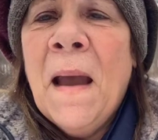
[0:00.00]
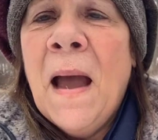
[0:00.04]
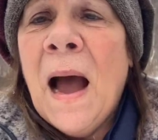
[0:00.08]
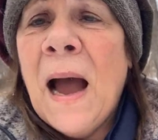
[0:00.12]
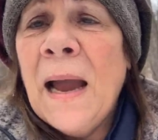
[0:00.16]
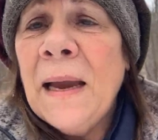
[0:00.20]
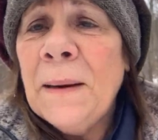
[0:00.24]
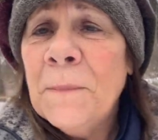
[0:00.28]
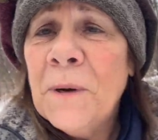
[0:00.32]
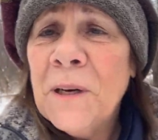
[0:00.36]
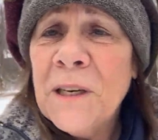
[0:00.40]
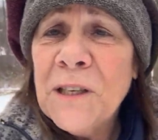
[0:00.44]

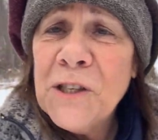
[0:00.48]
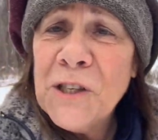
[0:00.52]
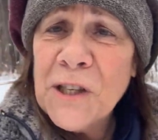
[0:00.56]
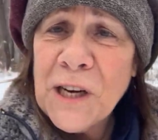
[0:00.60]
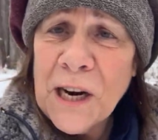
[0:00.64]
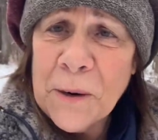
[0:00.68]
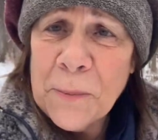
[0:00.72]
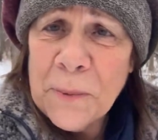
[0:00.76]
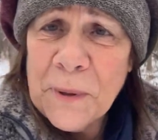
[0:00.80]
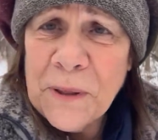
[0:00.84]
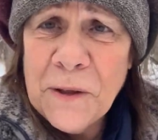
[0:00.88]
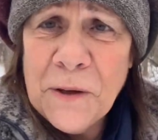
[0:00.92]
I am going to
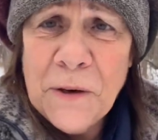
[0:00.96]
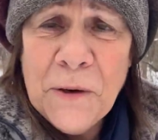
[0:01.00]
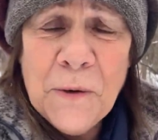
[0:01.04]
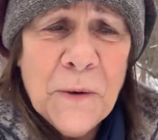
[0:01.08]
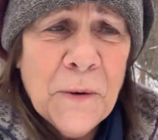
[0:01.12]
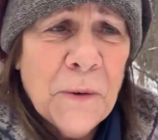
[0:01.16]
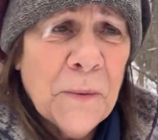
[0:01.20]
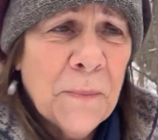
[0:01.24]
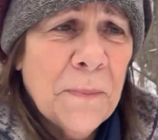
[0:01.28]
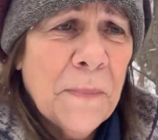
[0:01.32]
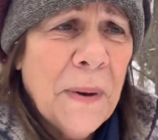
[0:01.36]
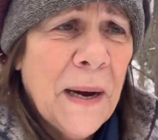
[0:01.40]
share with
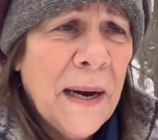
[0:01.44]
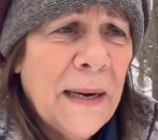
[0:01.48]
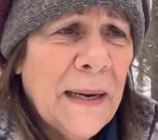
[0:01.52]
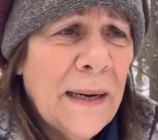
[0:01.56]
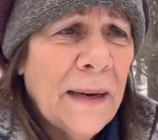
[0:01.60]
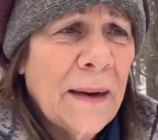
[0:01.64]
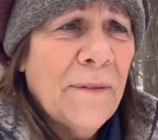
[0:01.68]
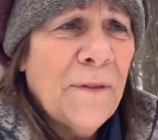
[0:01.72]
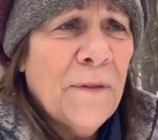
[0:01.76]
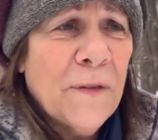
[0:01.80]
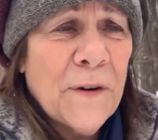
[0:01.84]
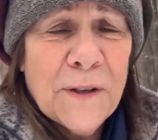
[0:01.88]
you
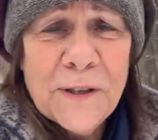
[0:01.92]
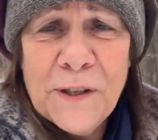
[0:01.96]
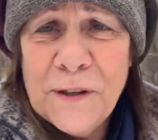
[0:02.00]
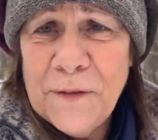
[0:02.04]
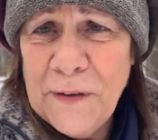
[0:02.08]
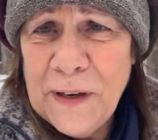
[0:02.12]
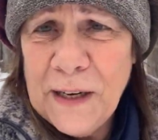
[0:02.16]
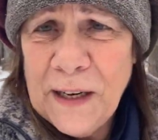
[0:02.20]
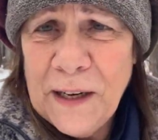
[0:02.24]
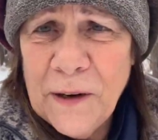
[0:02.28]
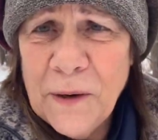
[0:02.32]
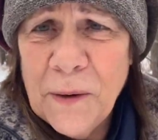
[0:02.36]
my first
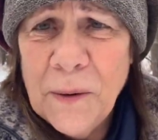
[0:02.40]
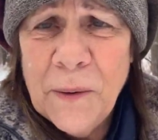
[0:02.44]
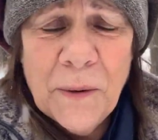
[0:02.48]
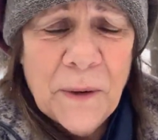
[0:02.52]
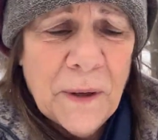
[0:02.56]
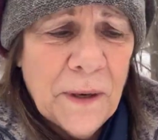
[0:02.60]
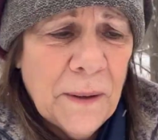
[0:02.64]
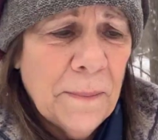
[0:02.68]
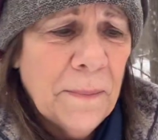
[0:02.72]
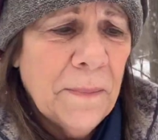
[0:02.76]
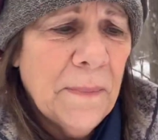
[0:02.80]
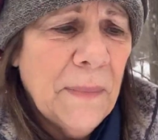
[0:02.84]
video
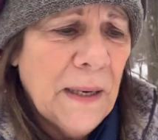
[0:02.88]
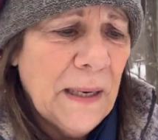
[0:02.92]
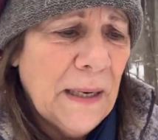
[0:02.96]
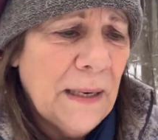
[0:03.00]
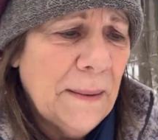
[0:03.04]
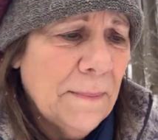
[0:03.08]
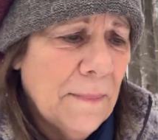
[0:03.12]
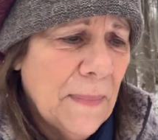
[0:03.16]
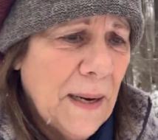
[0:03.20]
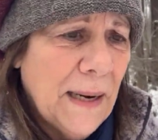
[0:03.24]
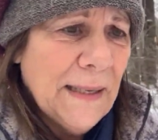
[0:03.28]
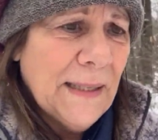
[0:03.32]
on
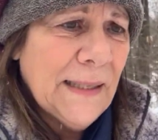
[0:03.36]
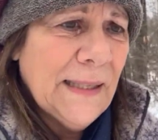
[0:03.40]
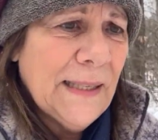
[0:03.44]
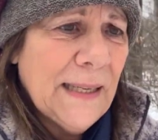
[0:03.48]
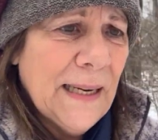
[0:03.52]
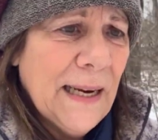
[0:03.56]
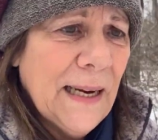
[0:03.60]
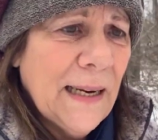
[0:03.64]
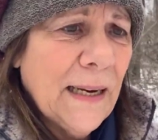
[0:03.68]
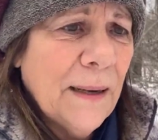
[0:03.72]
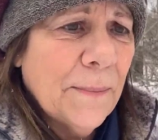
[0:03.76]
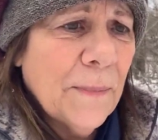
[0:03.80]
money
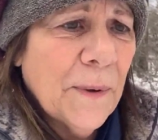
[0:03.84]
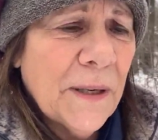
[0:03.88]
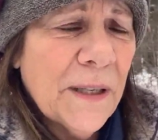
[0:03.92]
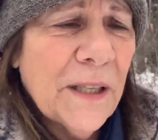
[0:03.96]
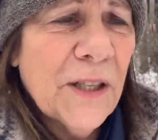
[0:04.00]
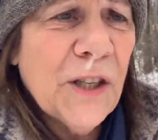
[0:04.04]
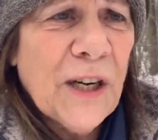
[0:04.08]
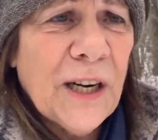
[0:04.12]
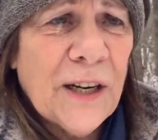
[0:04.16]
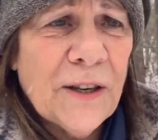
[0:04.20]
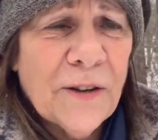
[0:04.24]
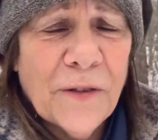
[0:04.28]
mindset, and I'm going
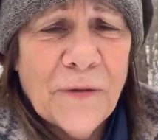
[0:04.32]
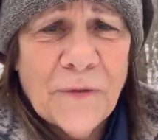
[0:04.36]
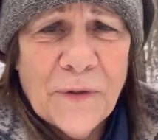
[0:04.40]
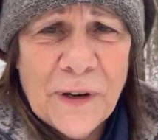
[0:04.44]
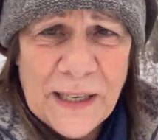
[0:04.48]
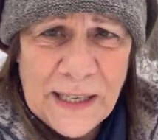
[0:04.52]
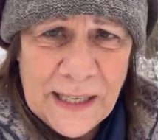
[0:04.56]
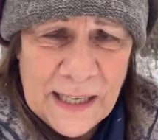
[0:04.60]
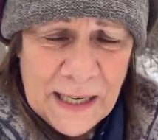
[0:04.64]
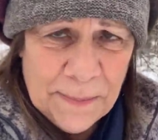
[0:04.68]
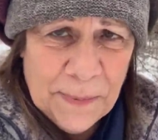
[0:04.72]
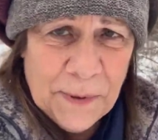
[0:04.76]
to share
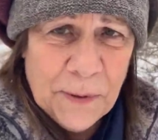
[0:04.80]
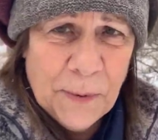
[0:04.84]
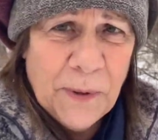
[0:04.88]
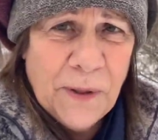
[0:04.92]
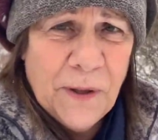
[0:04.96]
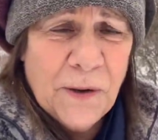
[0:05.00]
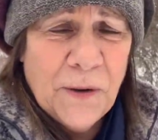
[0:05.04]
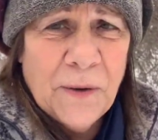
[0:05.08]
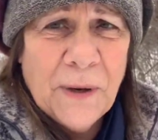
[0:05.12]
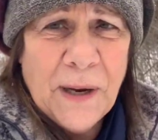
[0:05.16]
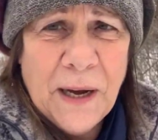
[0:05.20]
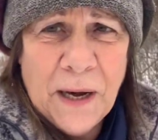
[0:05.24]
three tips
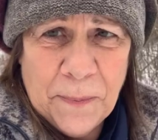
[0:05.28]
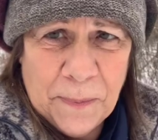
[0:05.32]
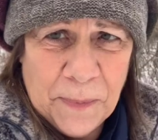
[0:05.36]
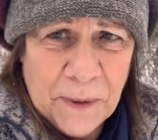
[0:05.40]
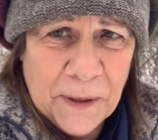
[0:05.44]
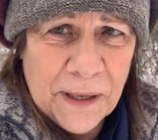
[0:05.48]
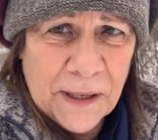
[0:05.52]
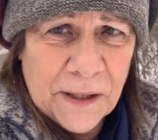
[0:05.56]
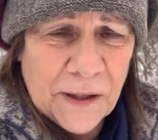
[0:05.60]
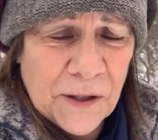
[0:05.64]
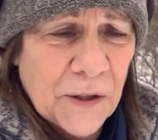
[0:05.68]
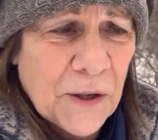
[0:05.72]
with you to help
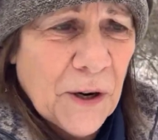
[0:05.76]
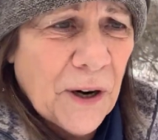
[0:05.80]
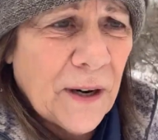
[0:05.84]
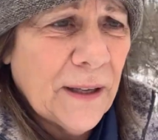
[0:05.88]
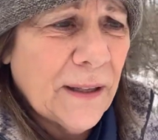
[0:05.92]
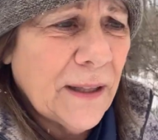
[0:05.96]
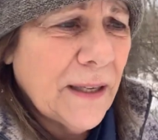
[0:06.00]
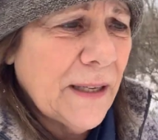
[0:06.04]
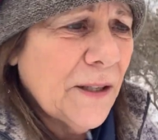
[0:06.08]
you get started.